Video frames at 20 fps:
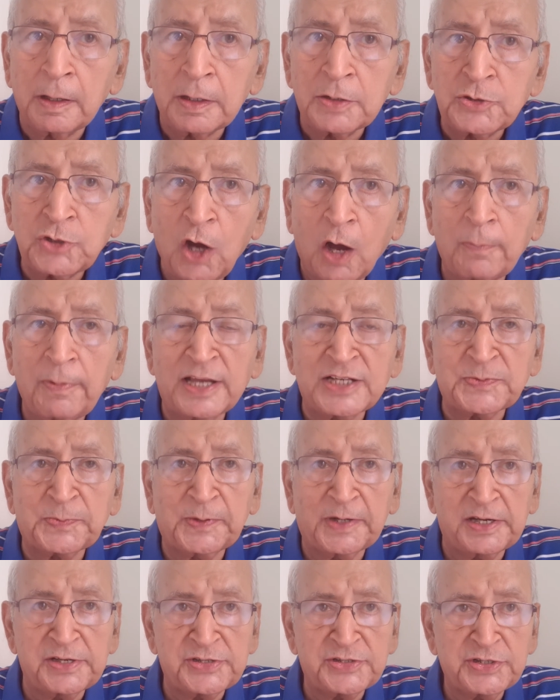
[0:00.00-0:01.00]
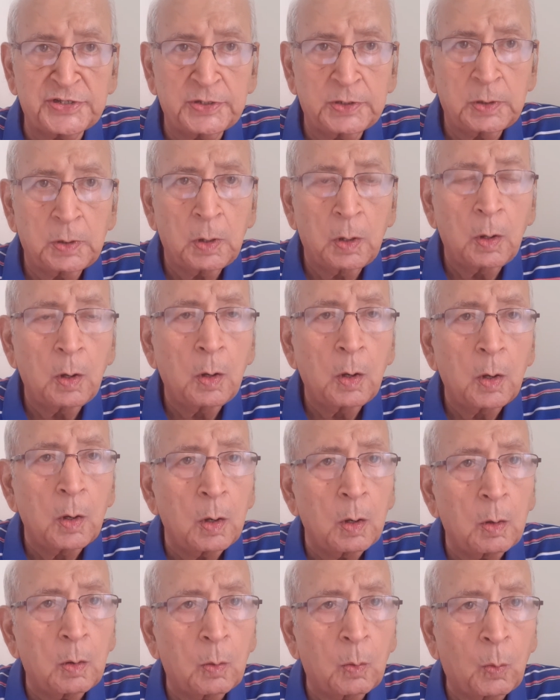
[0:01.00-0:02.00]
job aspirants.
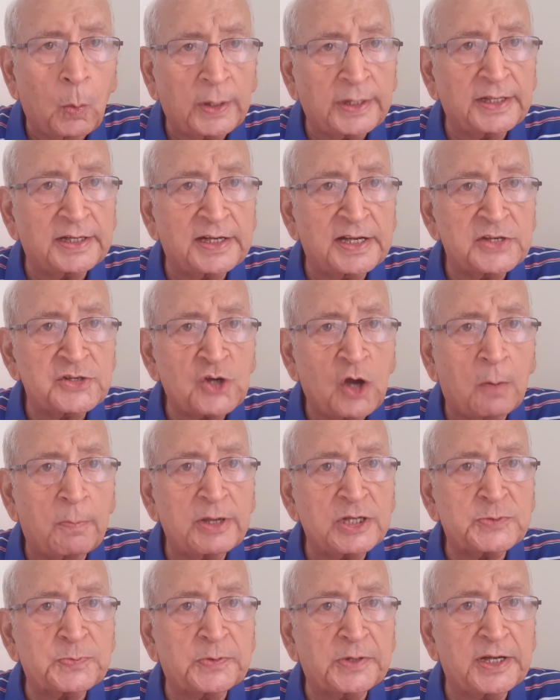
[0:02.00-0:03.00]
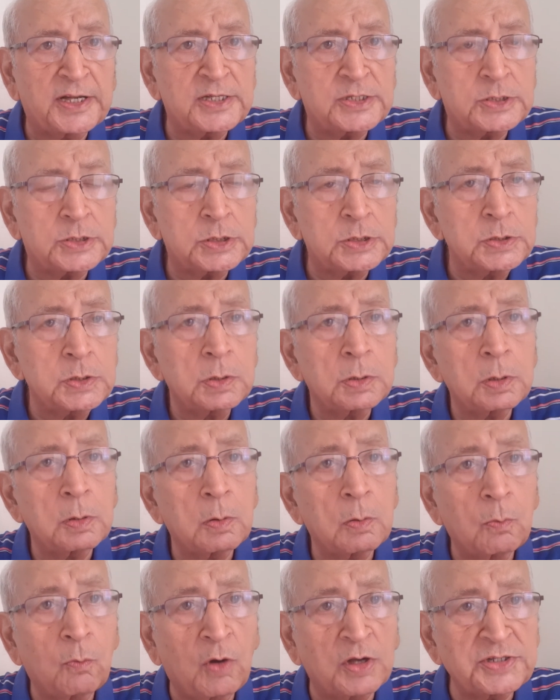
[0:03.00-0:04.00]
Whether the job aspirant
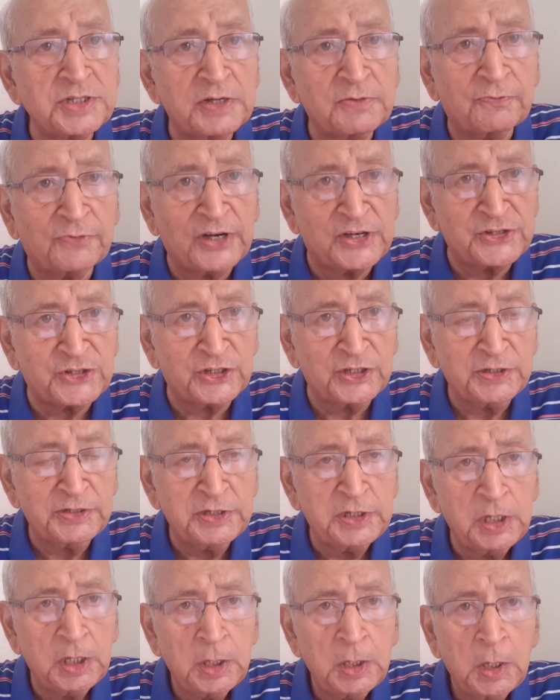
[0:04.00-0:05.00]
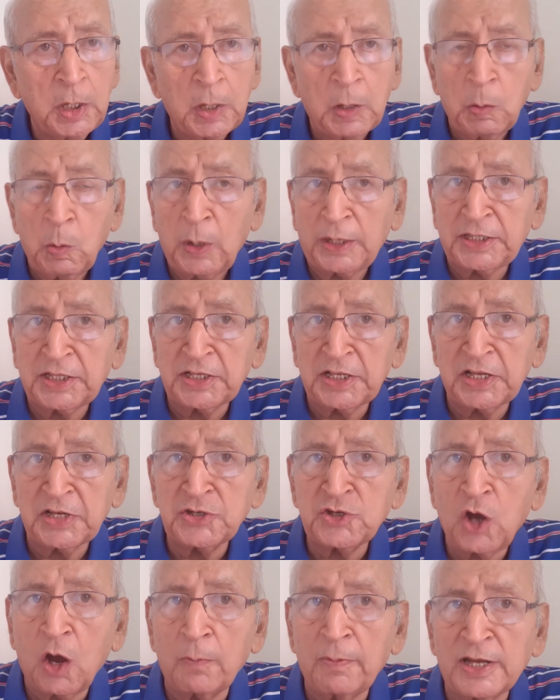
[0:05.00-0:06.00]
was a fresher, whether the
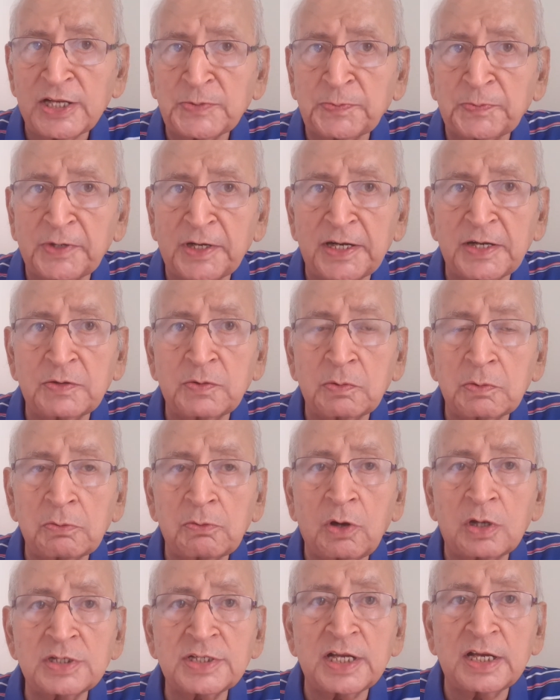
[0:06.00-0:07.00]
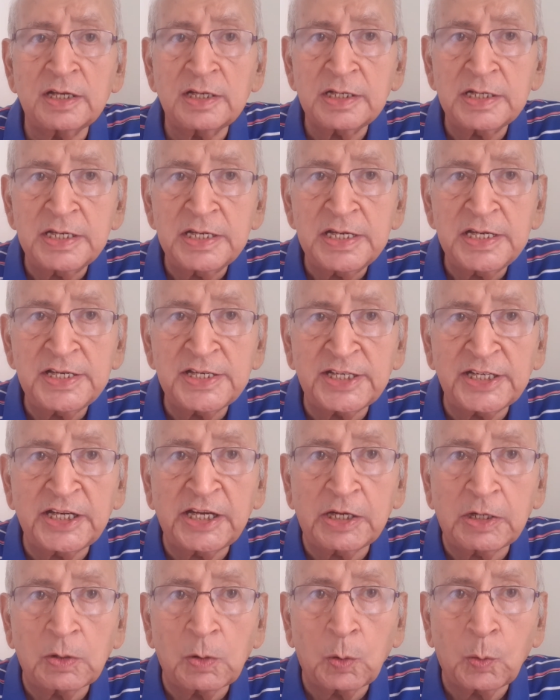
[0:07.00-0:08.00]
job aspirant was a
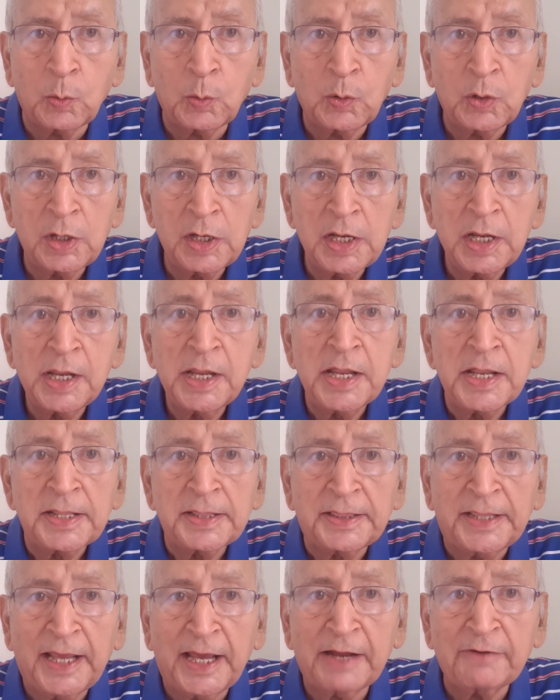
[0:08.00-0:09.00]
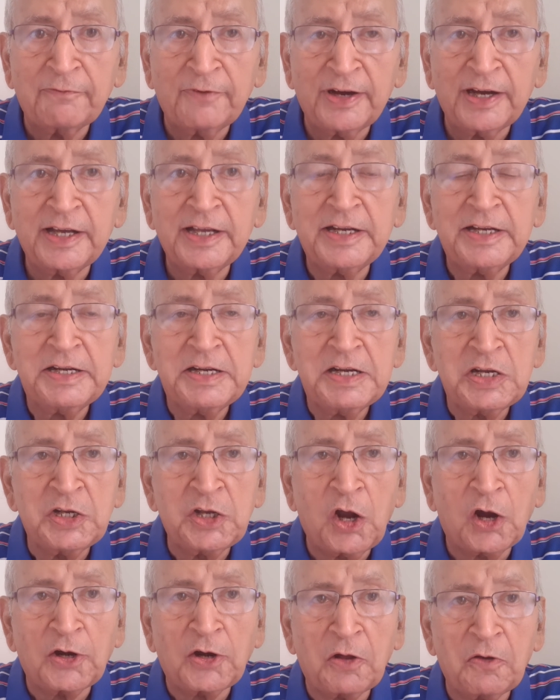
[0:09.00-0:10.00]
CEO, there were a
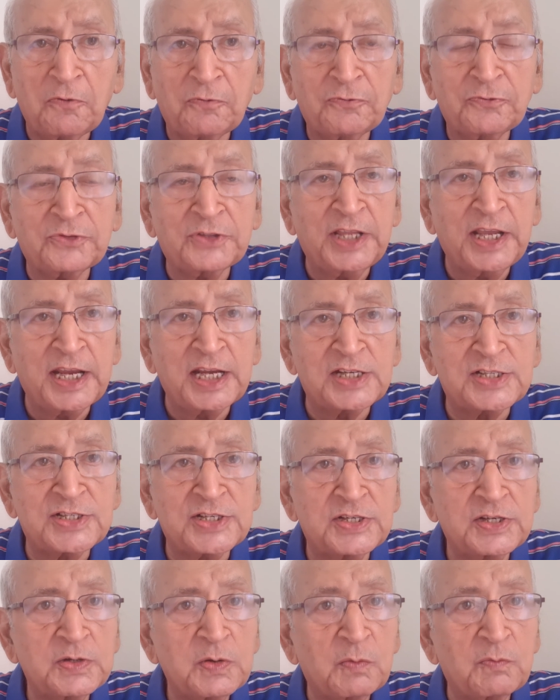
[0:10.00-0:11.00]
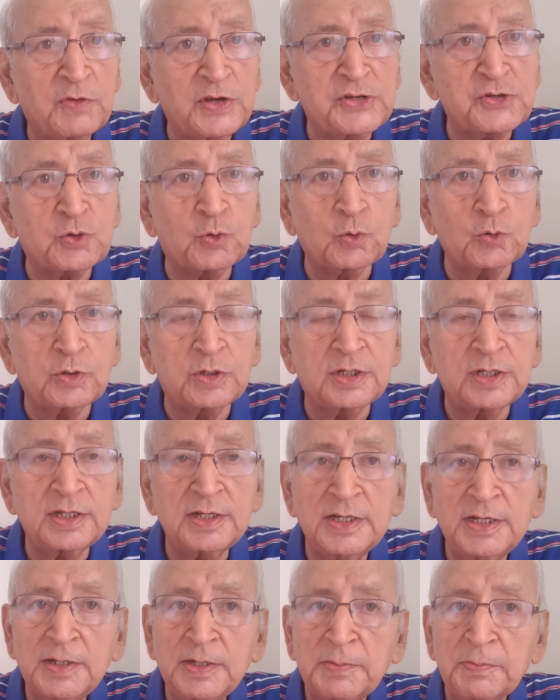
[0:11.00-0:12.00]
lot of things which could
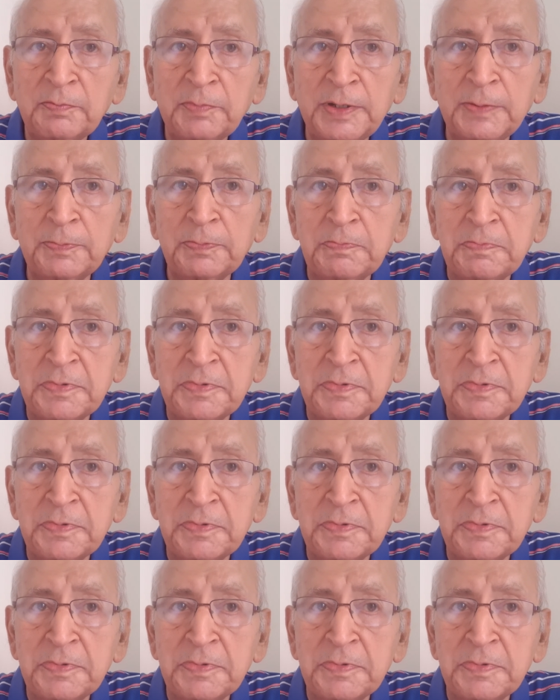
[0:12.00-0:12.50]
be